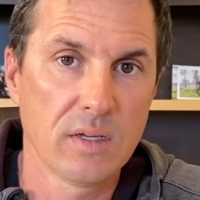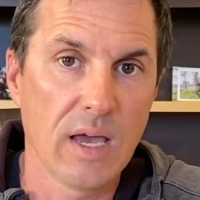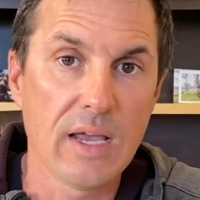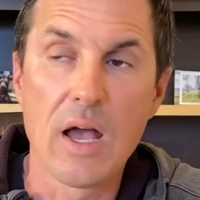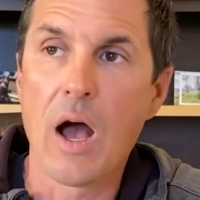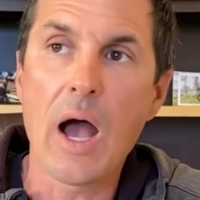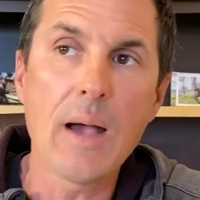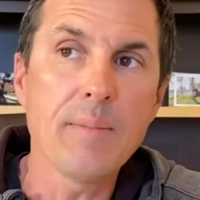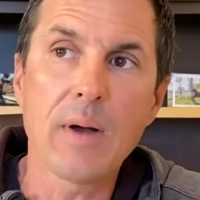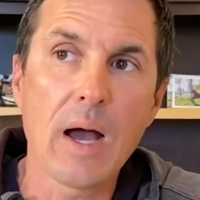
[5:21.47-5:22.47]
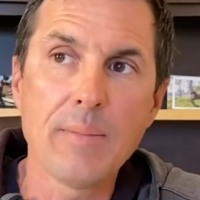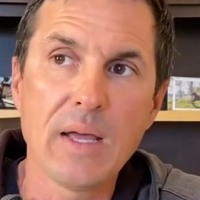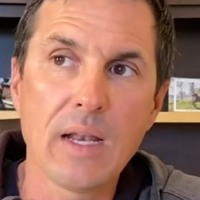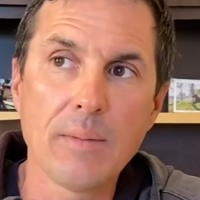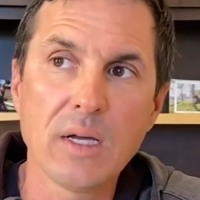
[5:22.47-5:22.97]
Okay, I'm
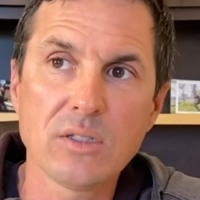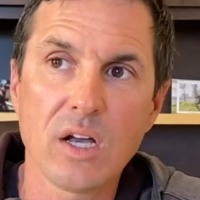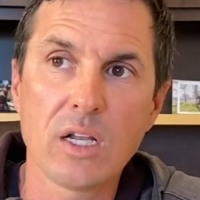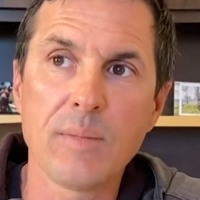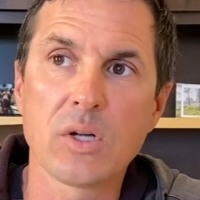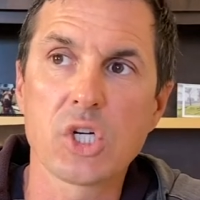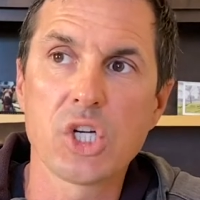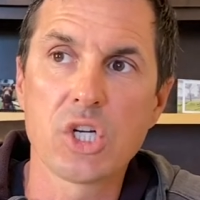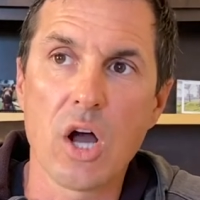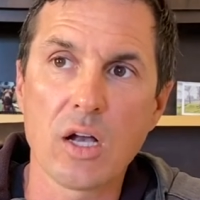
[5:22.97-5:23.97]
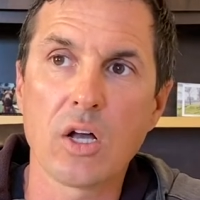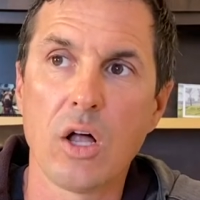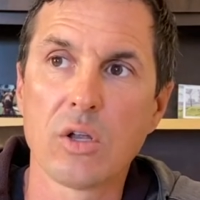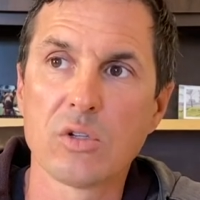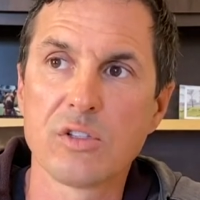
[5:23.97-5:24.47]
not talking about shock
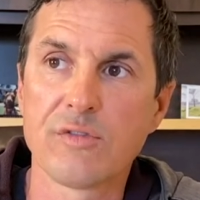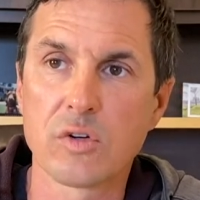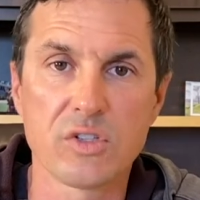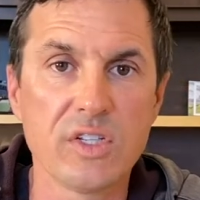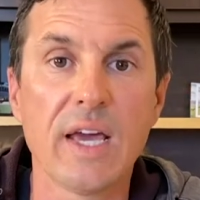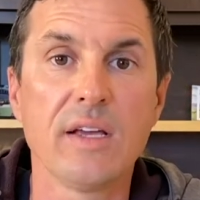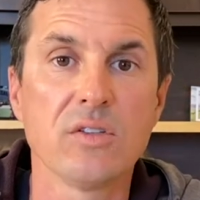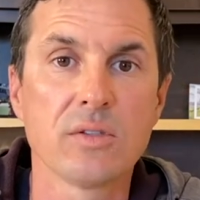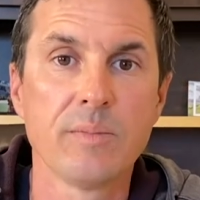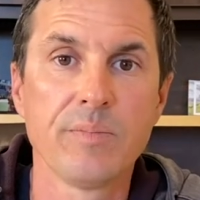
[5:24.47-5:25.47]
collars for stays